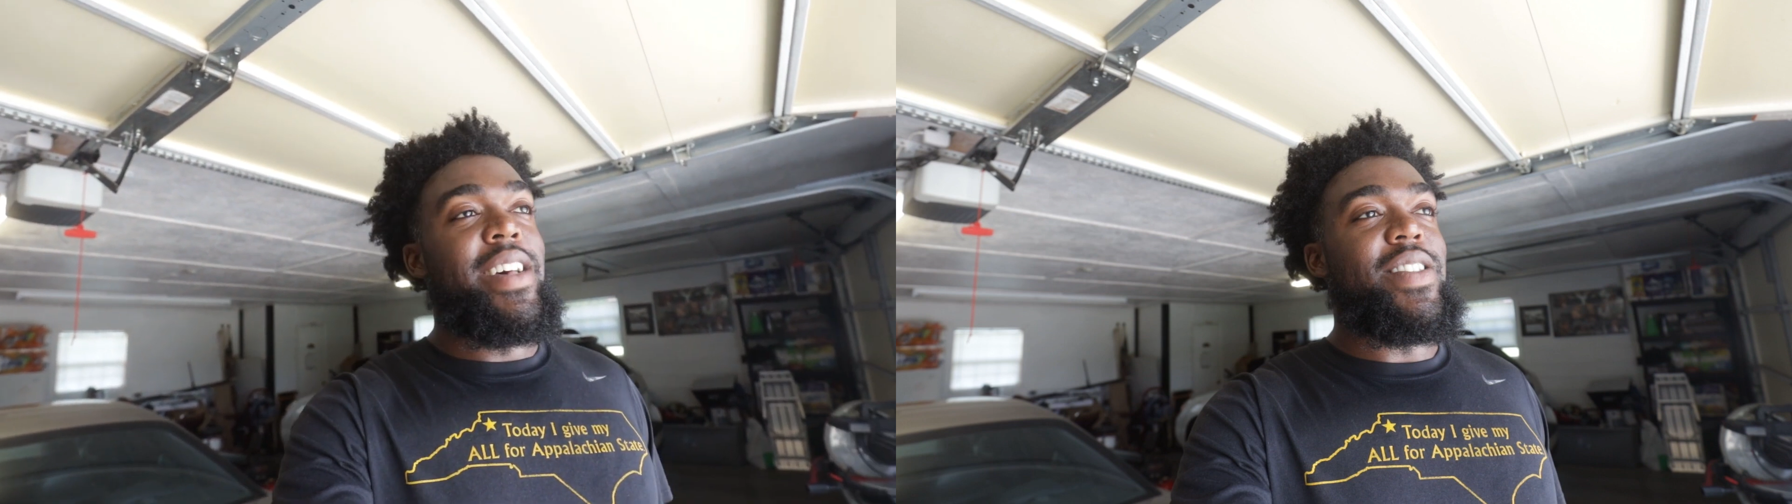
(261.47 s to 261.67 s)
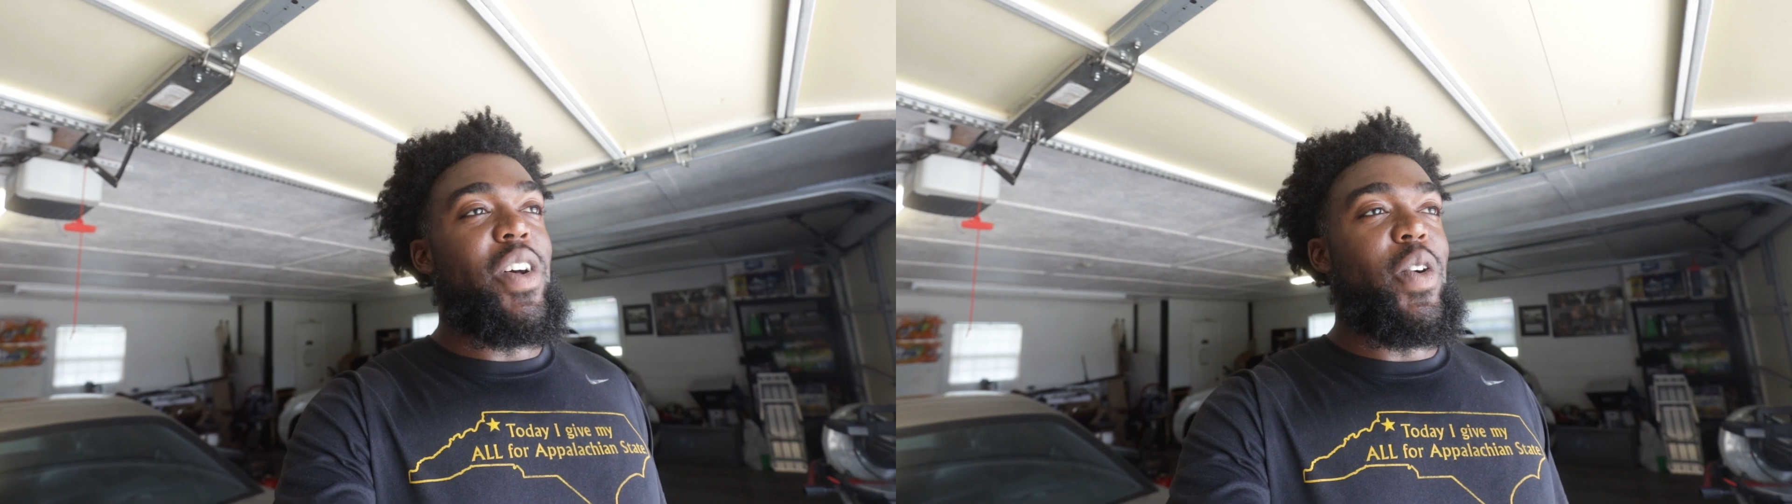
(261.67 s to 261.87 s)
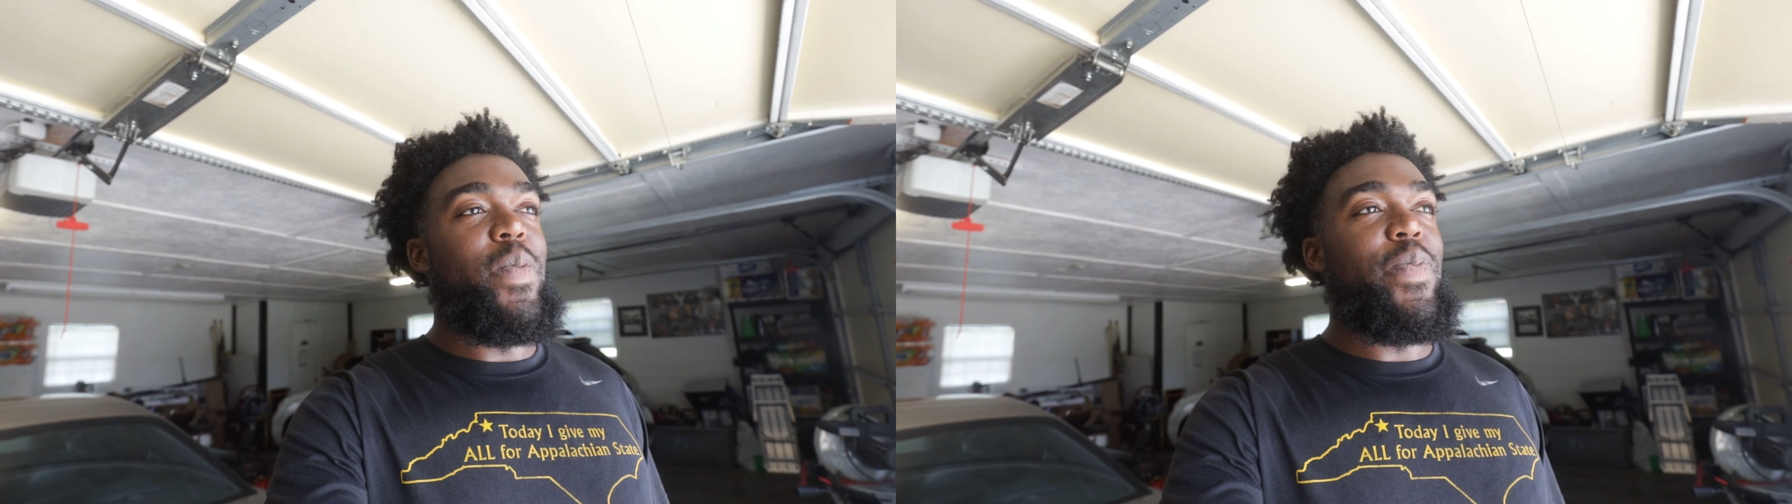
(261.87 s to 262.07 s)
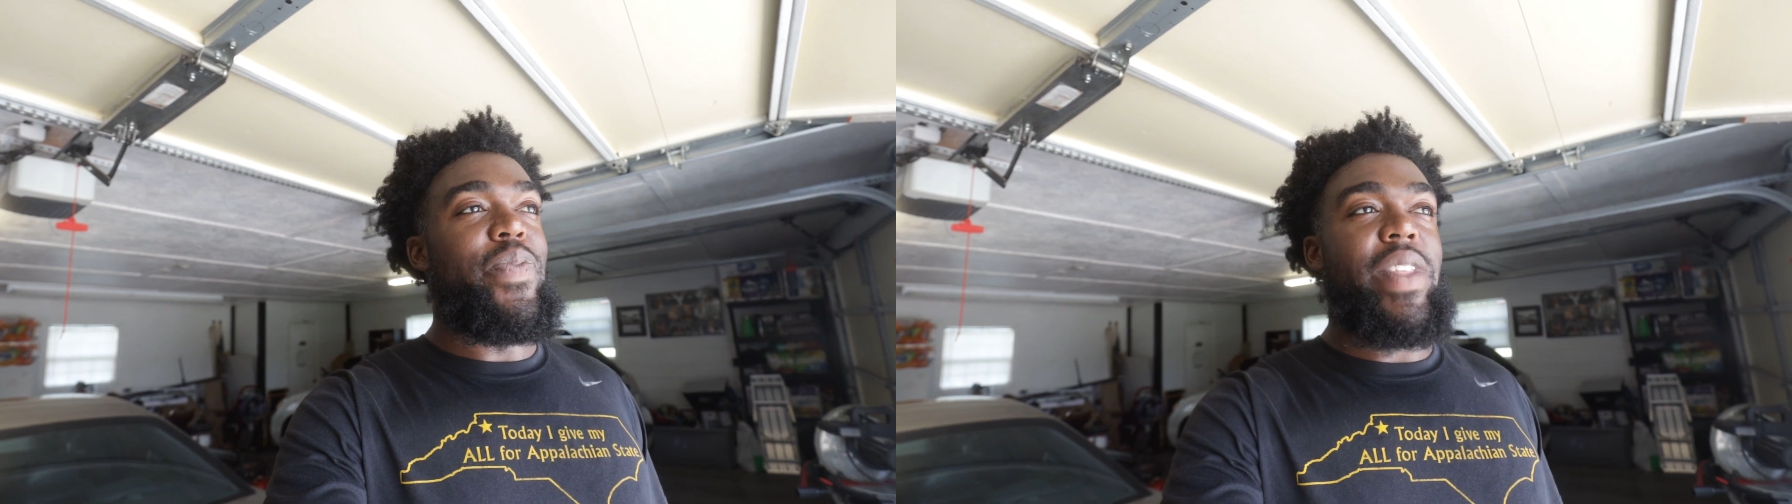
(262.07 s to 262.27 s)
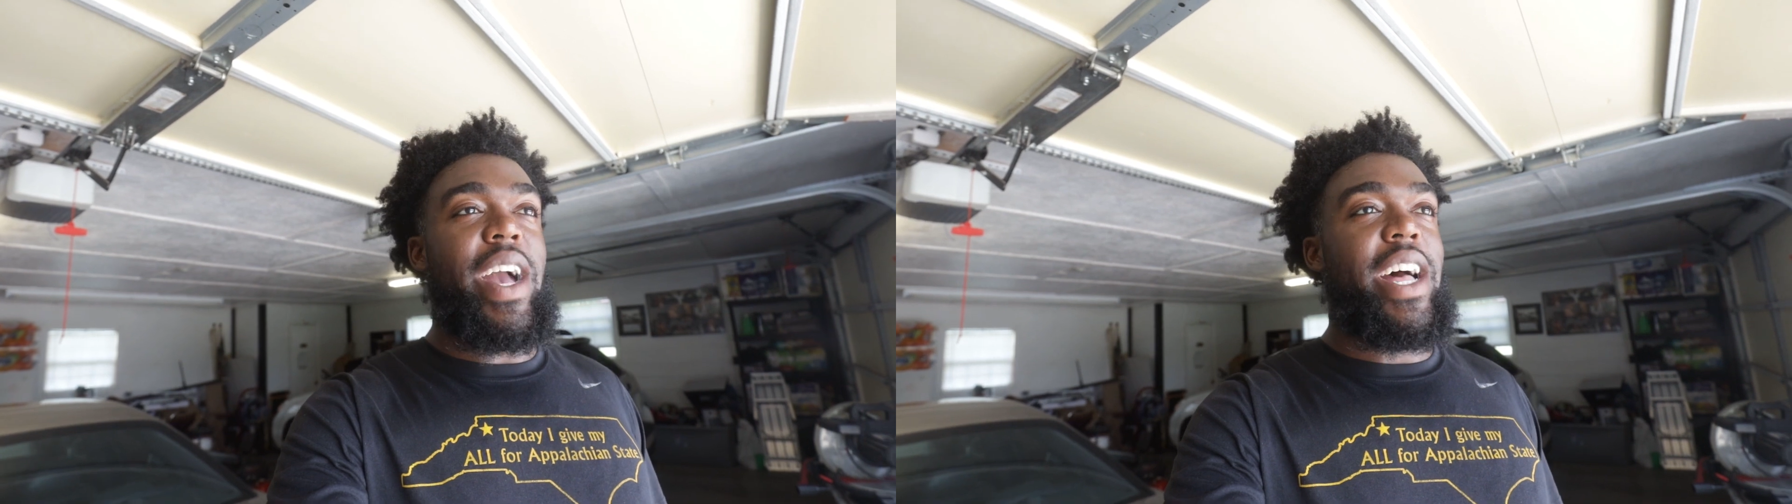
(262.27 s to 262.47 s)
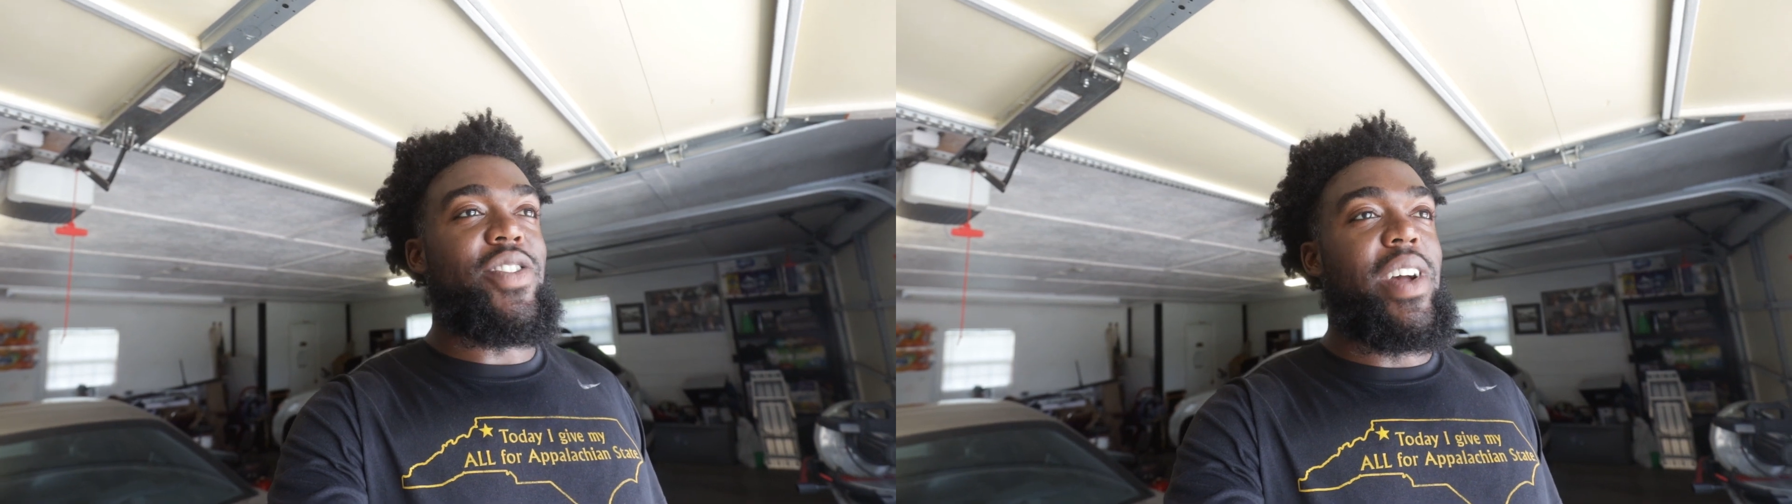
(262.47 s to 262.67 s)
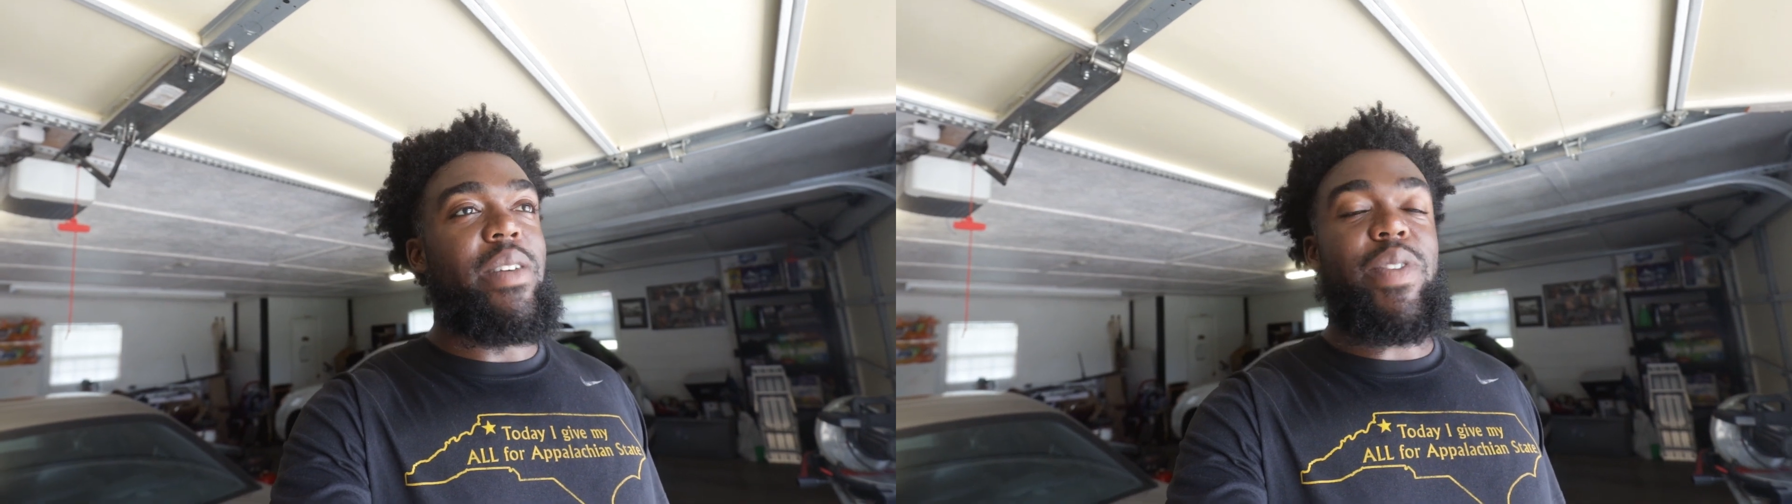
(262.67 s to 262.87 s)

So I gotta try